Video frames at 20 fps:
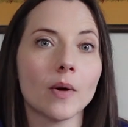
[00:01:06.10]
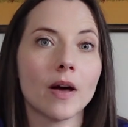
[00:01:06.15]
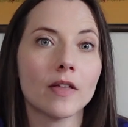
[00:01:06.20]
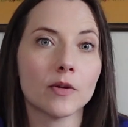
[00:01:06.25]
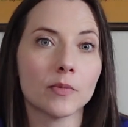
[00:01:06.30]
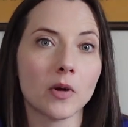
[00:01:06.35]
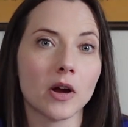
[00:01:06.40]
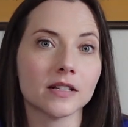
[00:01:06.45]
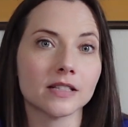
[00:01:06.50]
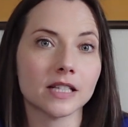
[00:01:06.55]
how the
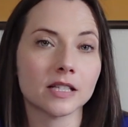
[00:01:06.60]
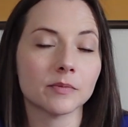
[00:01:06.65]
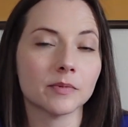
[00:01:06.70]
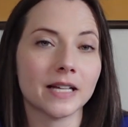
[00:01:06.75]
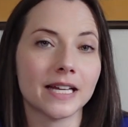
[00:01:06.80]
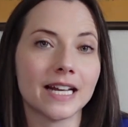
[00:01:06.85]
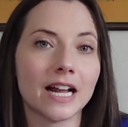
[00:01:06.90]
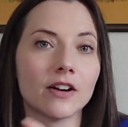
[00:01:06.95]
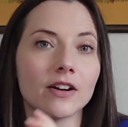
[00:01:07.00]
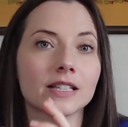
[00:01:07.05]
process
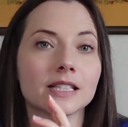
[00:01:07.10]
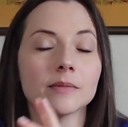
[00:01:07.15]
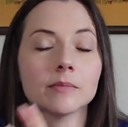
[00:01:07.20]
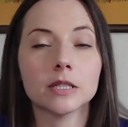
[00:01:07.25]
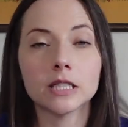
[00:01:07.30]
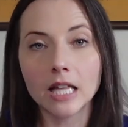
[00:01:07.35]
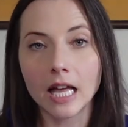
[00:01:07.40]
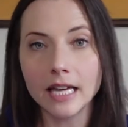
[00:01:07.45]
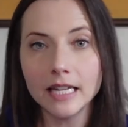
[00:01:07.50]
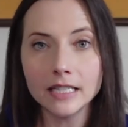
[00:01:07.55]
played out in some
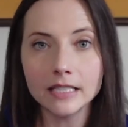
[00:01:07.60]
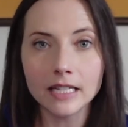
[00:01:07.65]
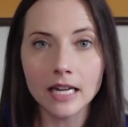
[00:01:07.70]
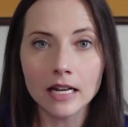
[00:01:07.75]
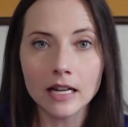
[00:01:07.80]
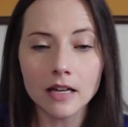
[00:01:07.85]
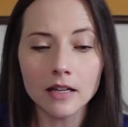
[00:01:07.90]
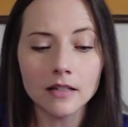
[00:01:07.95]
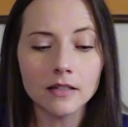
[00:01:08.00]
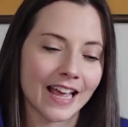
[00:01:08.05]
client
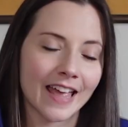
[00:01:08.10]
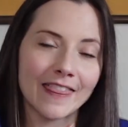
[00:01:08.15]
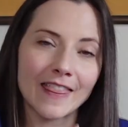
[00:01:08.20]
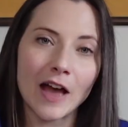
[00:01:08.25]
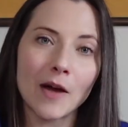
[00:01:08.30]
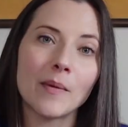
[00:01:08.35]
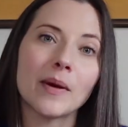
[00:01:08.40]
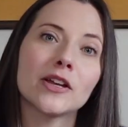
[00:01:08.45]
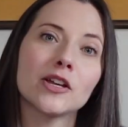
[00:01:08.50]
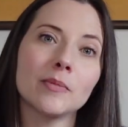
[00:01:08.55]
data, and
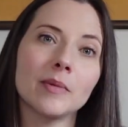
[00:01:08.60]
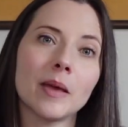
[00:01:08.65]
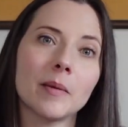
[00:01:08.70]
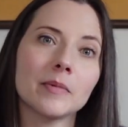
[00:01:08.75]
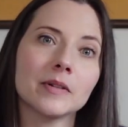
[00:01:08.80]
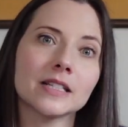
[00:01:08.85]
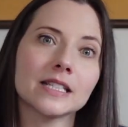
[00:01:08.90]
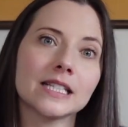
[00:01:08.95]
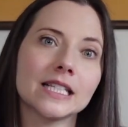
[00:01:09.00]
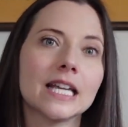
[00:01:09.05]
that way you'll be
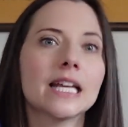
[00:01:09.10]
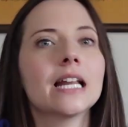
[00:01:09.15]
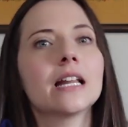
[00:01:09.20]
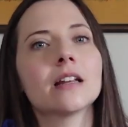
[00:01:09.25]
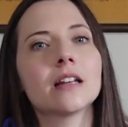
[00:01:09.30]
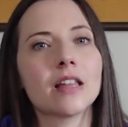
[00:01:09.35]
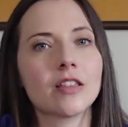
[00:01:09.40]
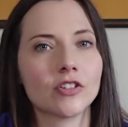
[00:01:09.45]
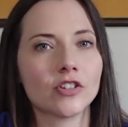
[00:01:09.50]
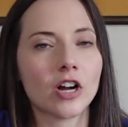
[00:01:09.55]
able to see it in
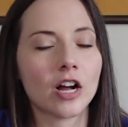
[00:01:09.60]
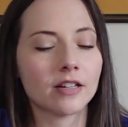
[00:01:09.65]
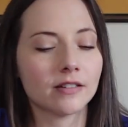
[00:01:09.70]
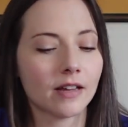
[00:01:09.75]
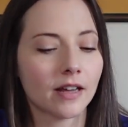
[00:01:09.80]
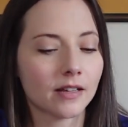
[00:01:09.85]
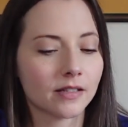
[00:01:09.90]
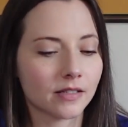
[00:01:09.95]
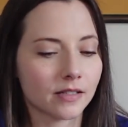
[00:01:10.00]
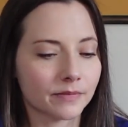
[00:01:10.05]
another
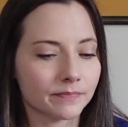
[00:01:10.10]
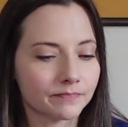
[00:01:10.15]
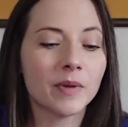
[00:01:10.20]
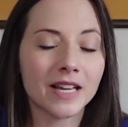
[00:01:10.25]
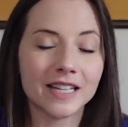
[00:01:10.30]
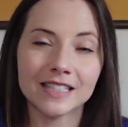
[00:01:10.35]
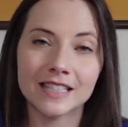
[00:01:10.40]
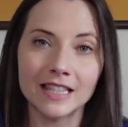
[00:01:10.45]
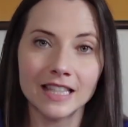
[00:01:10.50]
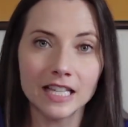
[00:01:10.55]
context.
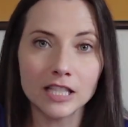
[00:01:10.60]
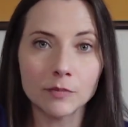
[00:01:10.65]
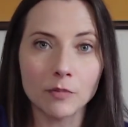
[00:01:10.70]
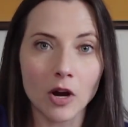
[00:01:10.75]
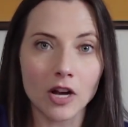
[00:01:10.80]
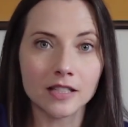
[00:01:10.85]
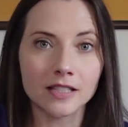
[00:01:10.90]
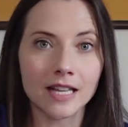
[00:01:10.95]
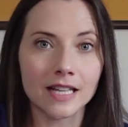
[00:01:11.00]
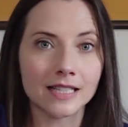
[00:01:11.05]
Because this
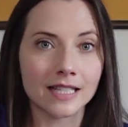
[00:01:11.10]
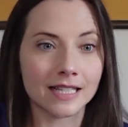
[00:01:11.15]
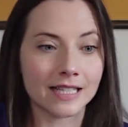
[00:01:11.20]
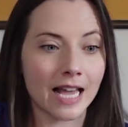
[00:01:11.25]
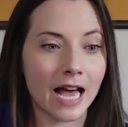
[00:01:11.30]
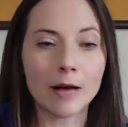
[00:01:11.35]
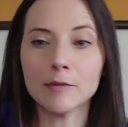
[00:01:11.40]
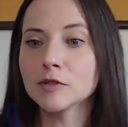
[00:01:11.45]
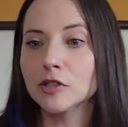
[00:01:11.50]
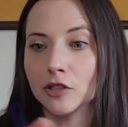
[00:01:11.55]
process is
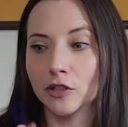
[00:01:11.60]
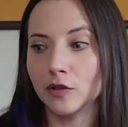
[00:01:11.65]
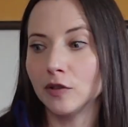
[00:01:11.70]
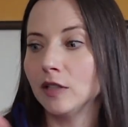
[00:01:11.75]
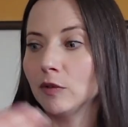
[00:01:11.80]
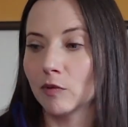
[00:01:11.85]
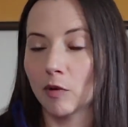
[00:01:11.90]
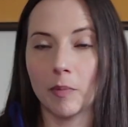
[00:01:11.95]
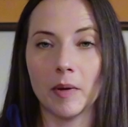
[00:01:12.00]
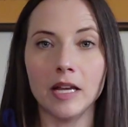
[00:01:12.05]

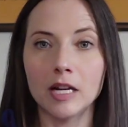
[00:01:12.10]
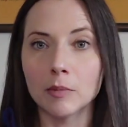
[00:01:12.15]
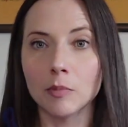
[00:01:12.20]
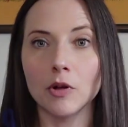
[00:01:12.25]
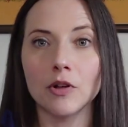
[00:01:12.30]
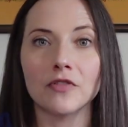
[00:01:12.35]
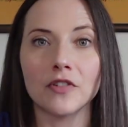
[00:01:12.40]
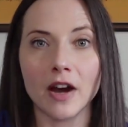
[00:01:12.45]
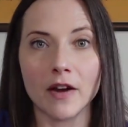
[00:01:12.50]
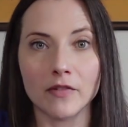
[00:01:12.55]
absolutely
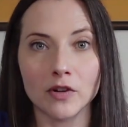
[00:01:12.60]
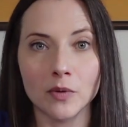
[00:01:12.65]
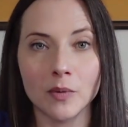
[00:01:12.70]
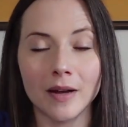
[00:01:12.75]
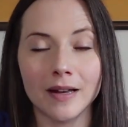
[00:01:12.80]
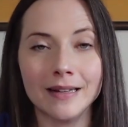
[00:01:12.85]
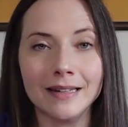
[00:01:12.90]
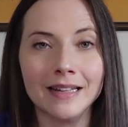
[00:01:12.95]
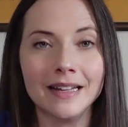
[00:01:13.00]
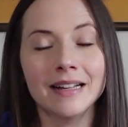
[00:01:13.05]
repeatable for
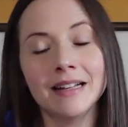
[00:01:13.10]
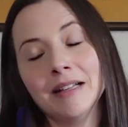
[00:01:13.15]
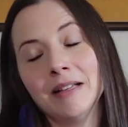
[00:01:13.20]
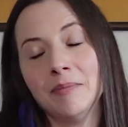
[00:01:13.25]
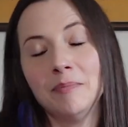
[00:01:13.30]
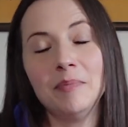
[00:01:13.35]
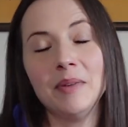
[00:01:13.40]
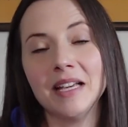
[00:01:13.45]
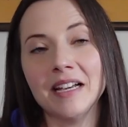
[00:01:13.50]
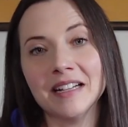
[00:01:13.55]
everyone
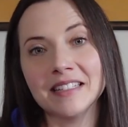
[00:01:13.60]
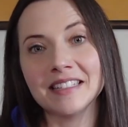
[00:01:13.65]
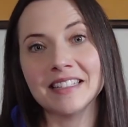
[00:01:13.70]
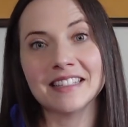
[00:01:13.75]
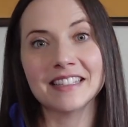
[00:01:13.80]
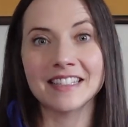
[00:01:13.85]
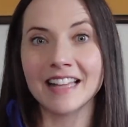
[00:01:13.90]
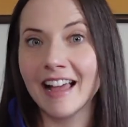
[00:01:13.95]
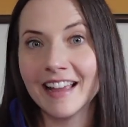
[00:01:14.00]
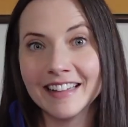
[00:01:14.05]
because
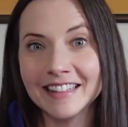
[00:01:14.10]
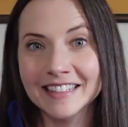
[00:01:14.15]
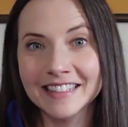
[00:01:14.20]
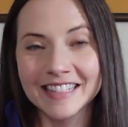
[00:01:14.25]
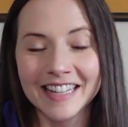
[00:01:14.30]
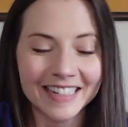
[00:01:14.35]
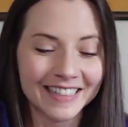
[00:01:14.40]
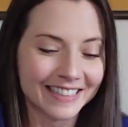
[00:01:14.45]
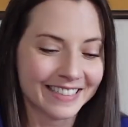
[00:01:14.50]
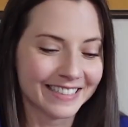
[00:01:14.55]
it's science.